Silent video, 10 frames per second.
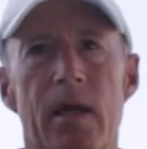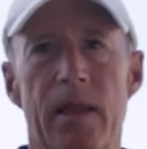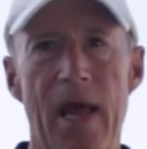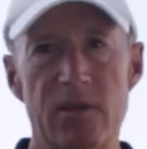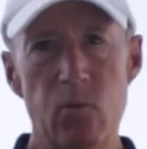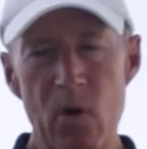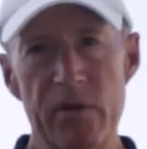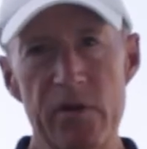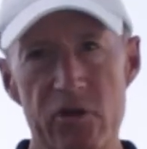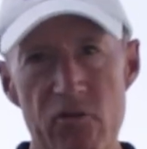That's one
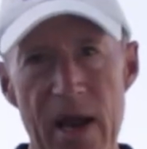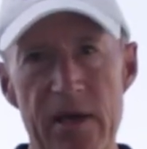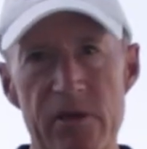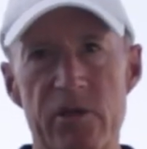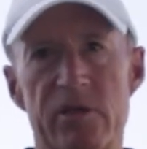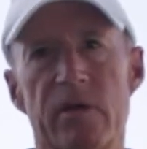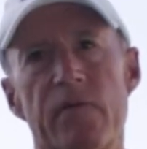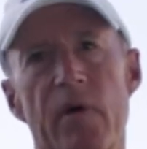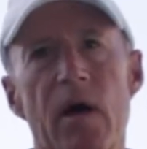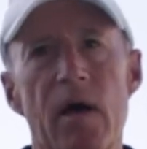of the strategies
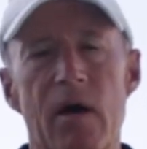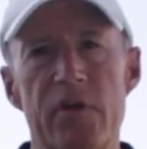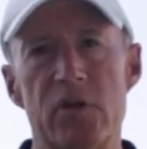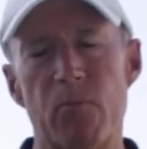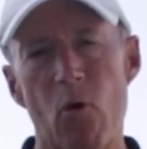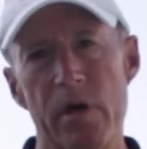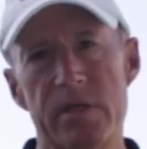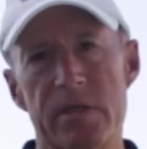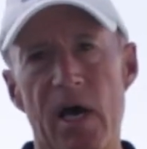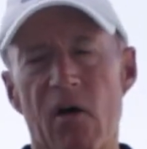of the sport
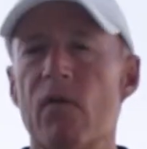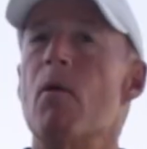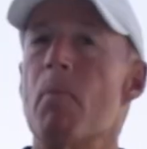itself.